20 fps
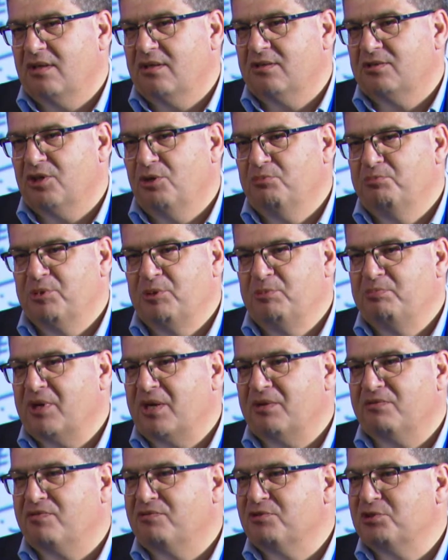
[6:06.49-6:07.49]
So
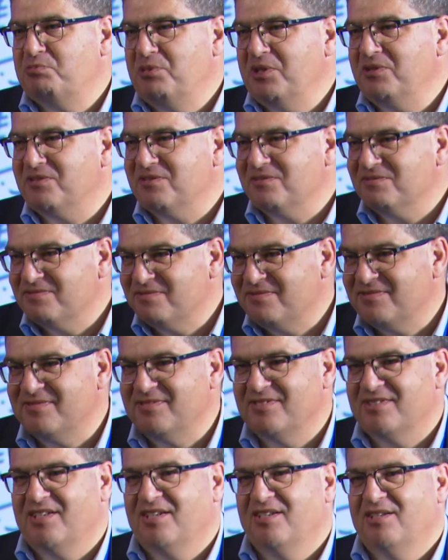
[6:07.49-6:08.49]
prepare for speed.
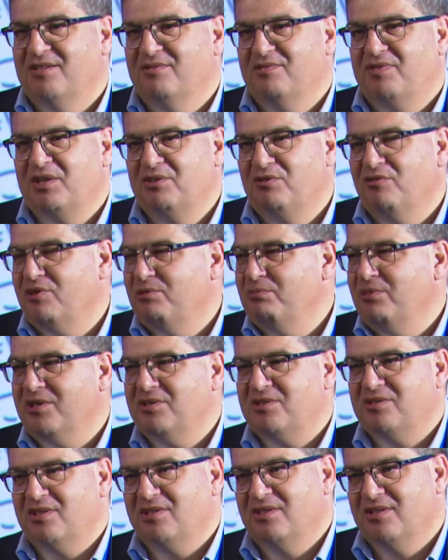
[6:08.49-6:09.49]
Thank you very
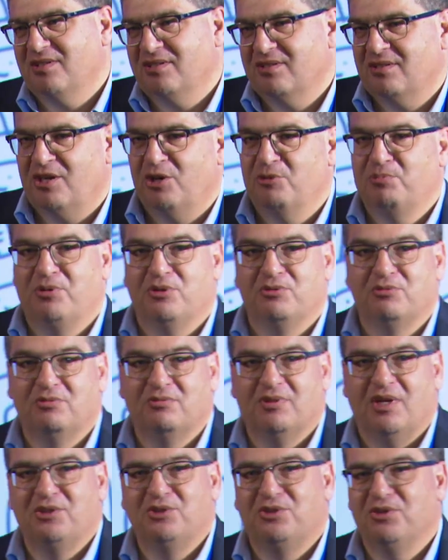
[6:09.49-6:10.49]
much, and I hope
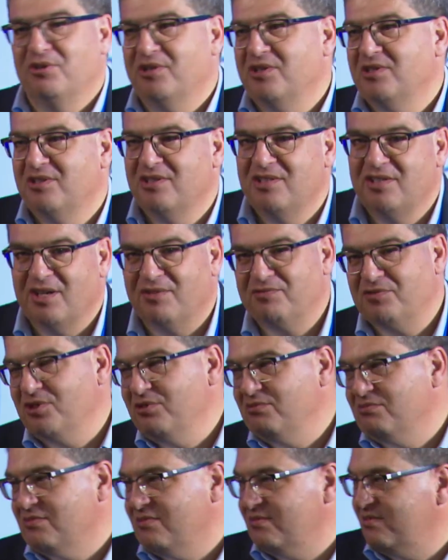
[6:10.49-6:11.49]
you enjoy the
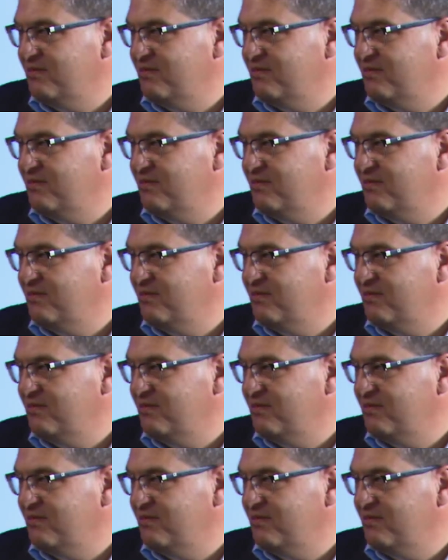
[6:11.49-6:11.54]
afternoon.